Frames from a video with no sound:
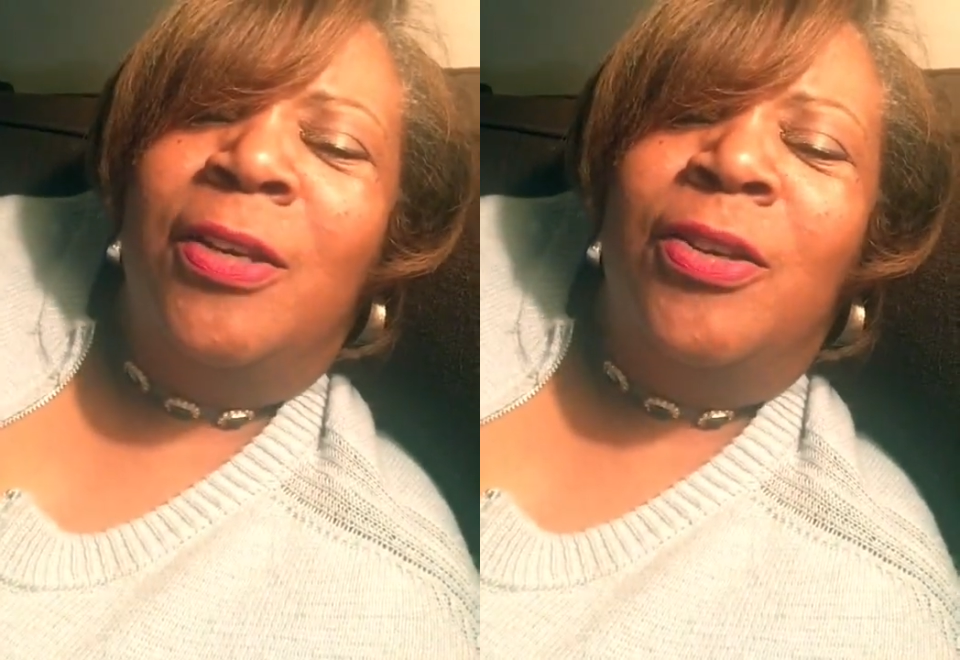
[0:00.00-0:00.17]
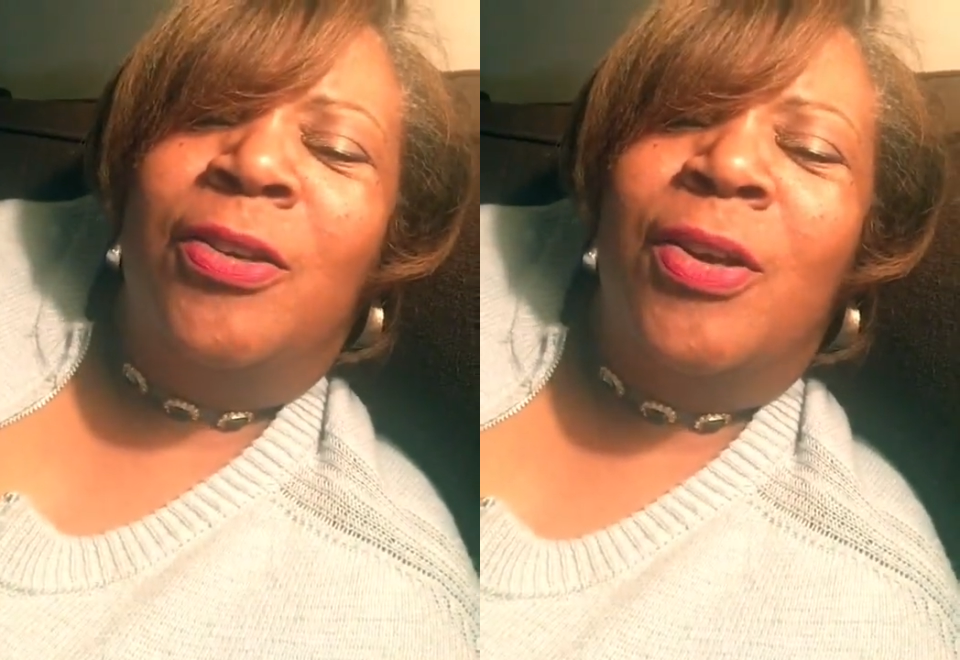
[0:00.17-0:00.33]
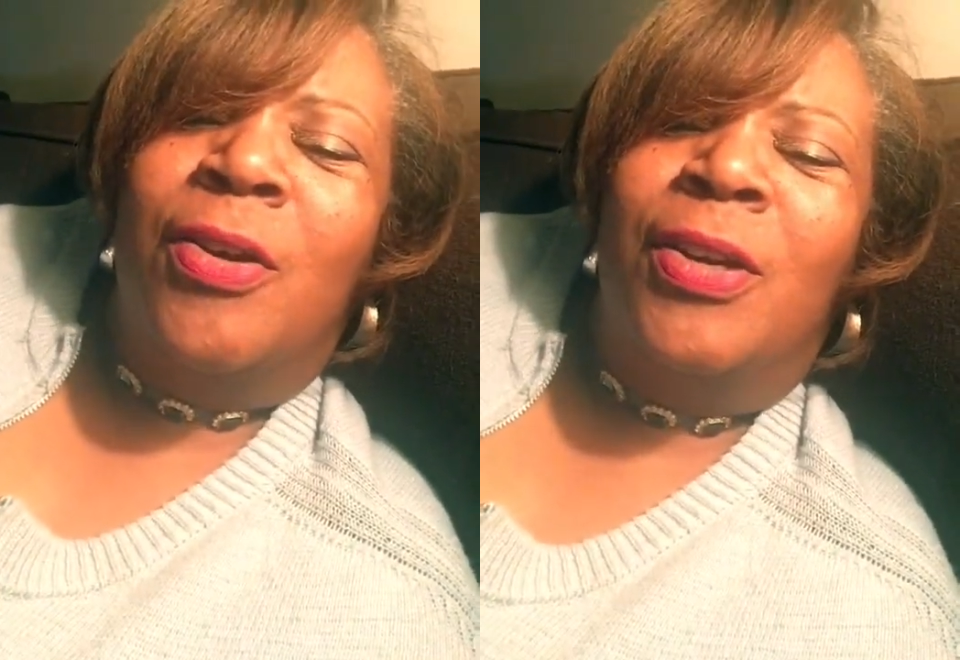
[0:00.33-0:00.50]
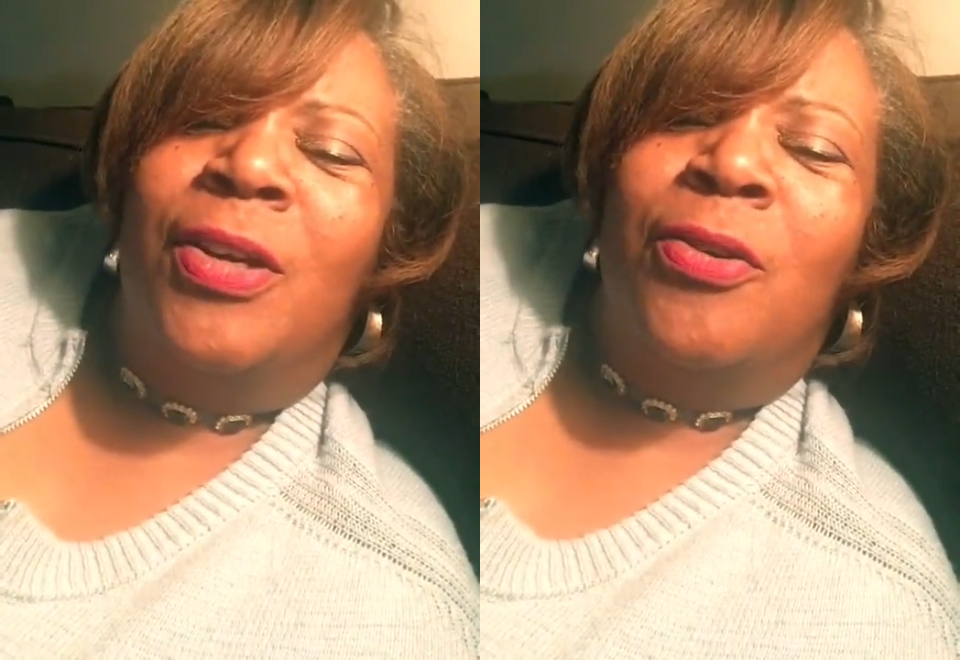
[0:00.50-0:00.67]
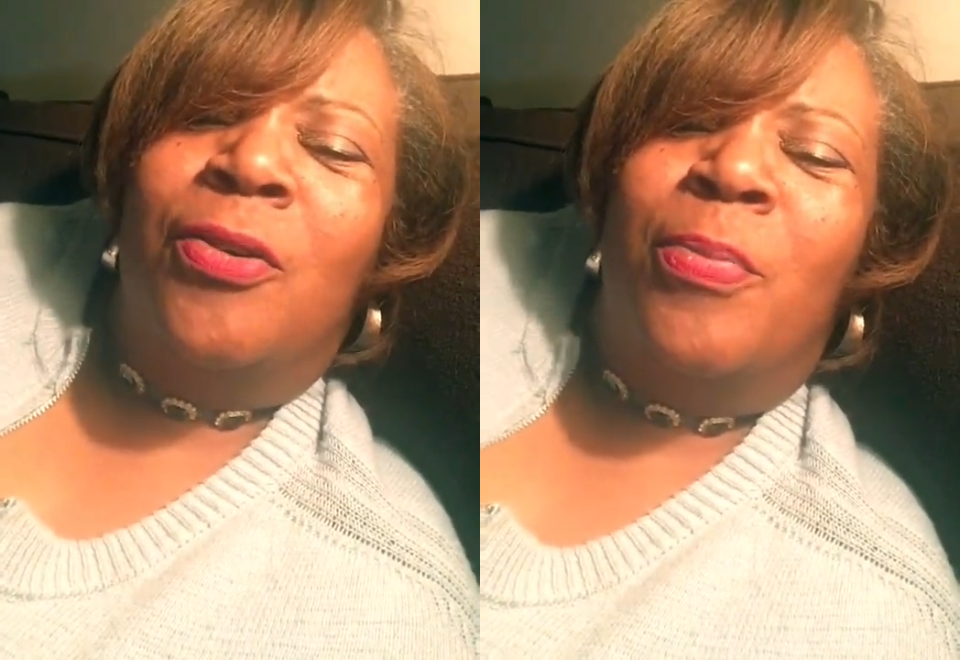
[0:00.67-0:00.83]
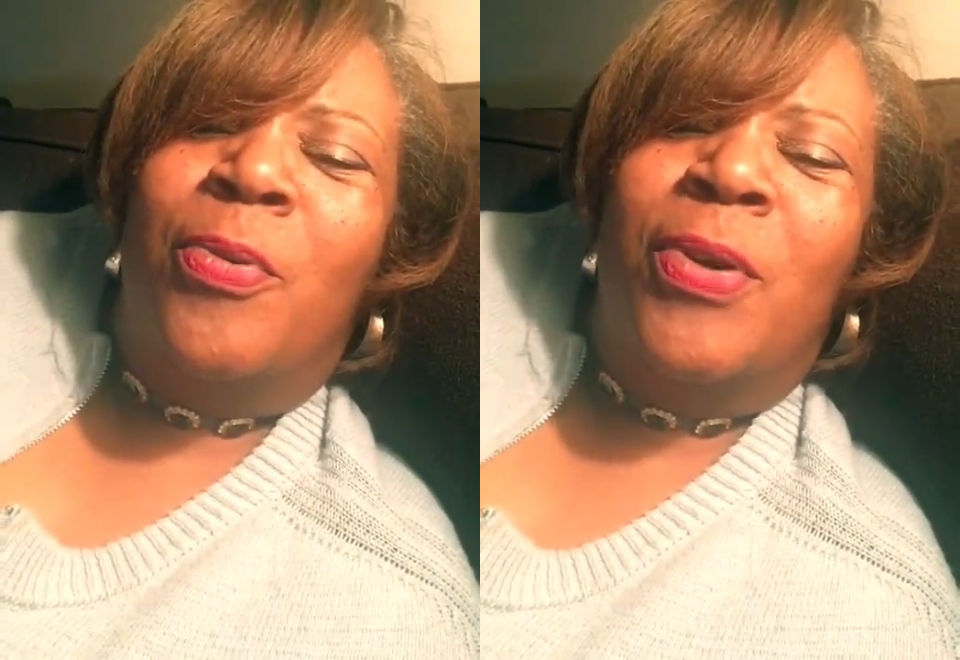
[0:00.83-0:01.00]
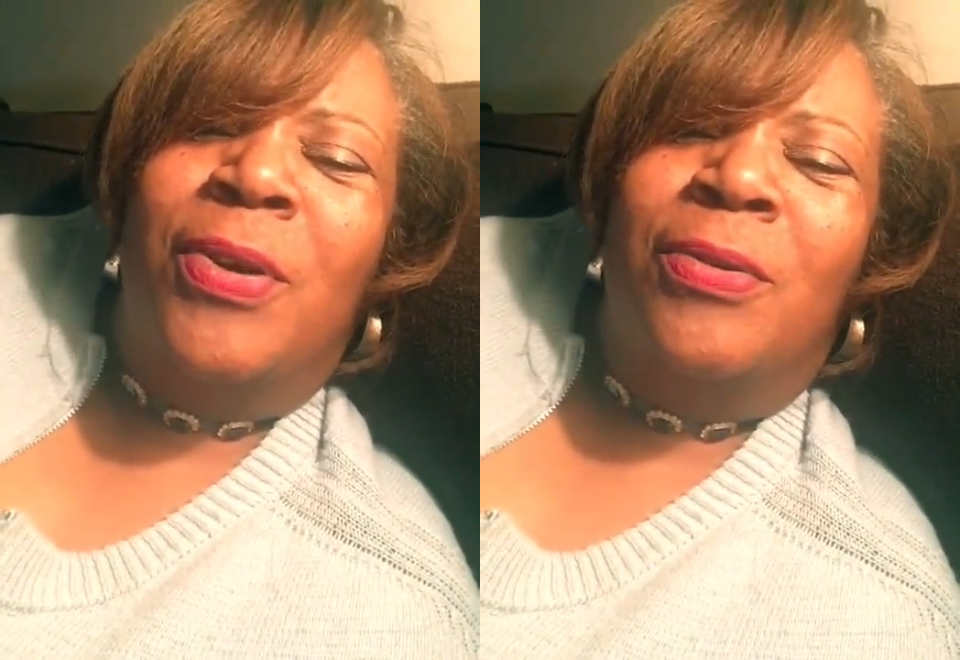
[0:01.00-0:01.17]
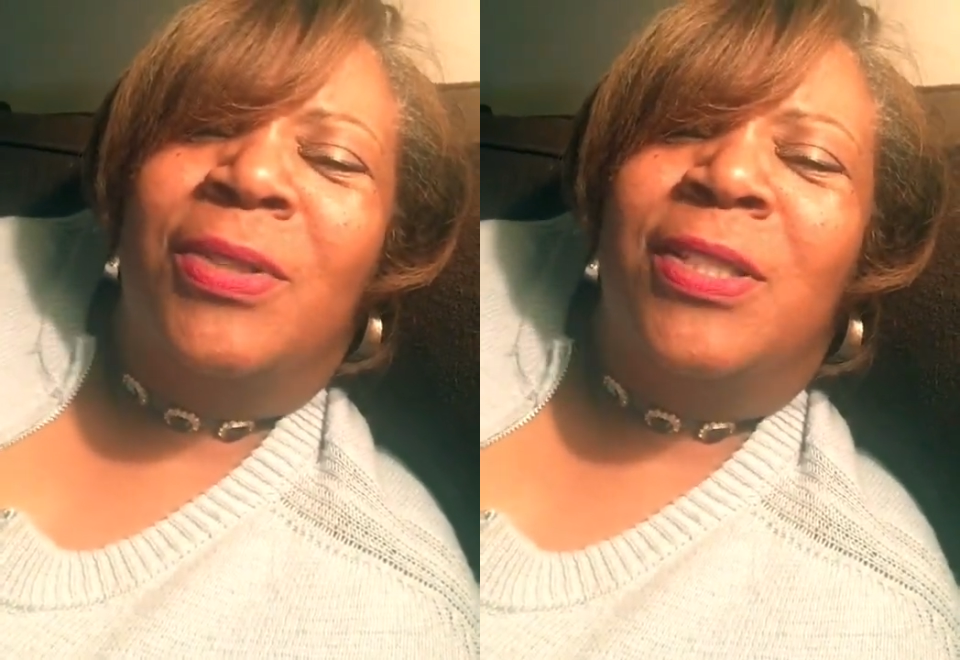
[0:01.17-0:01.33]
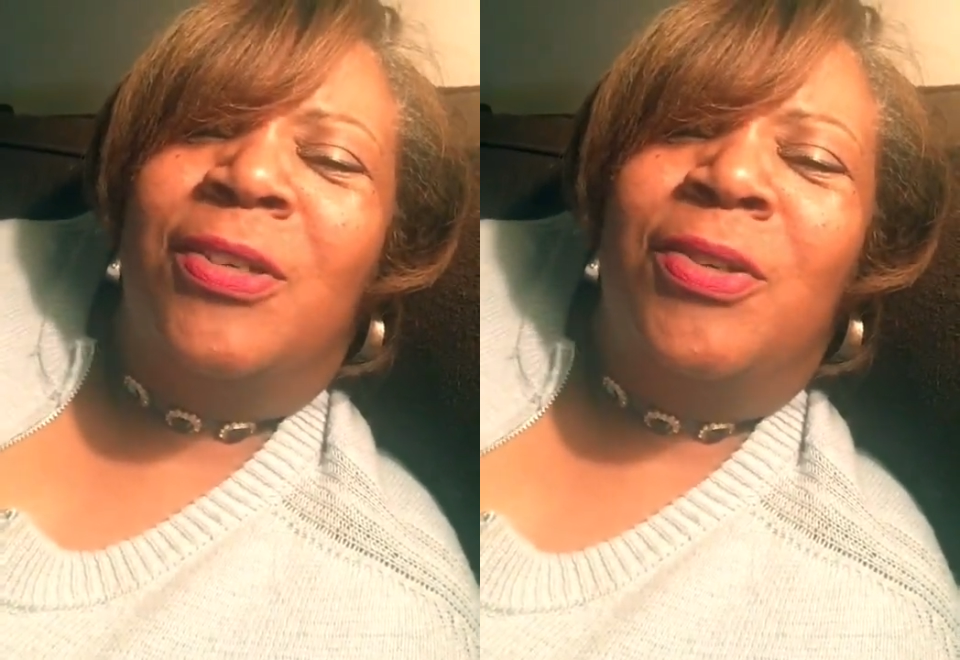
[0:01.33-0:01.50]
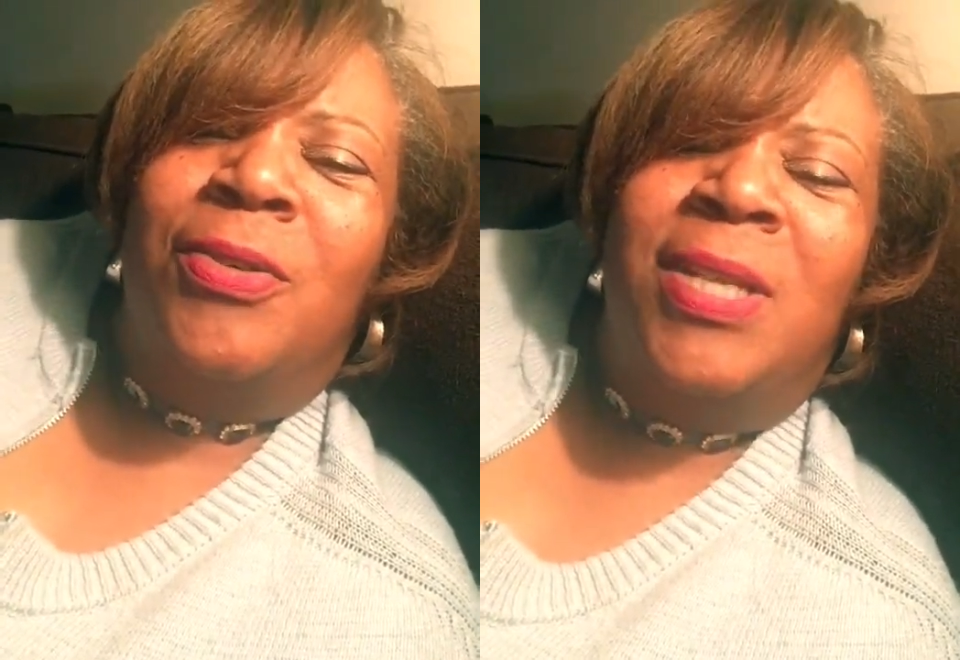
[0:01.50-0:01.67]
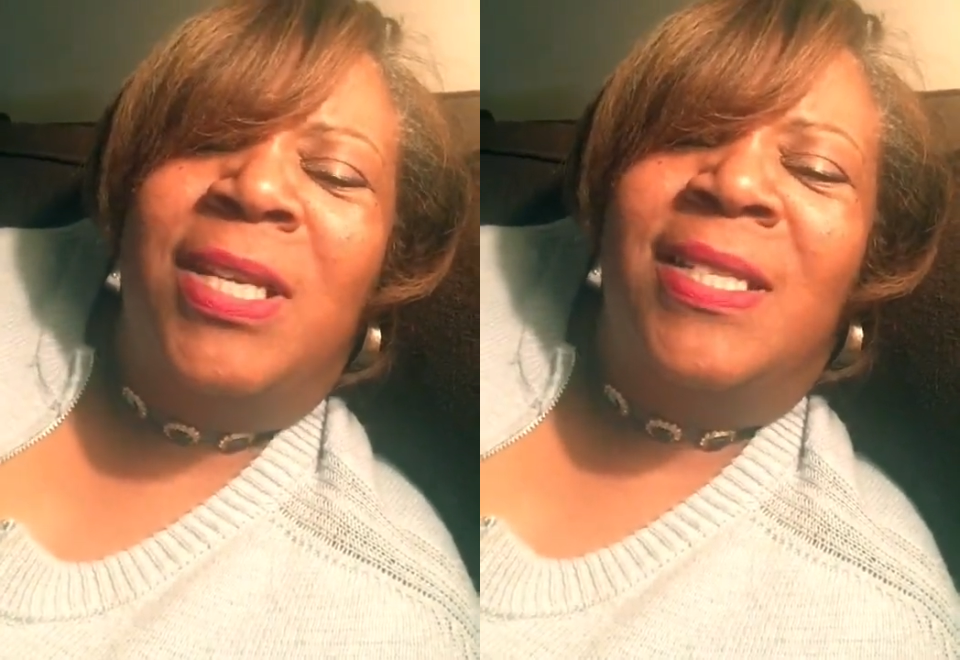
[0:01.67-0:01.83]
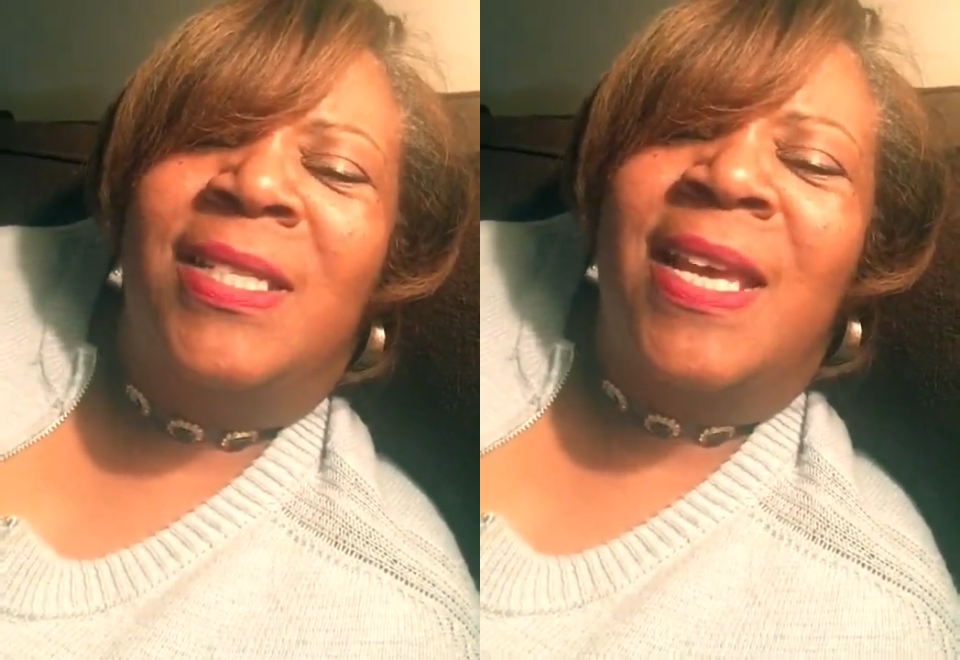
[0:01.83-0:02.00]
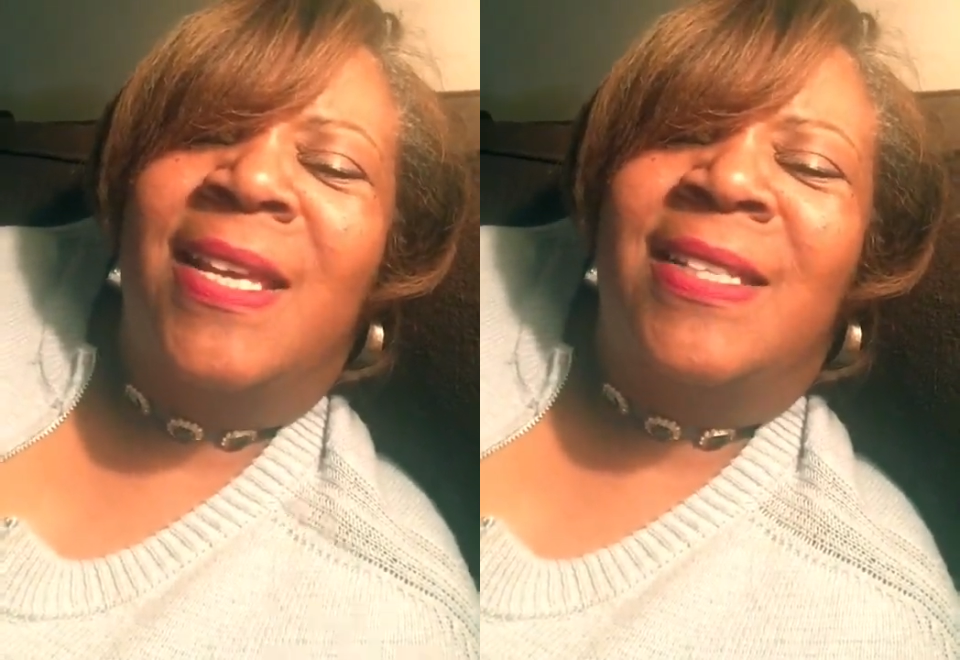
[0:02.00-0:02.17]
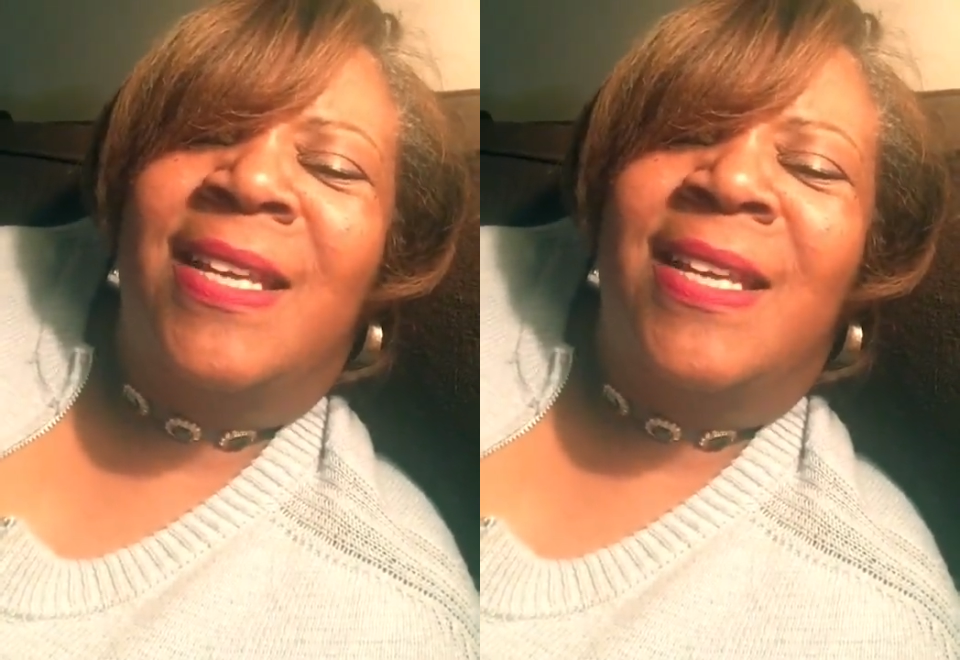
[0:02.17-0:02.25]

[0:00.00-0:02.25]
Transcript: You know, and the little boy going to tell you, he said,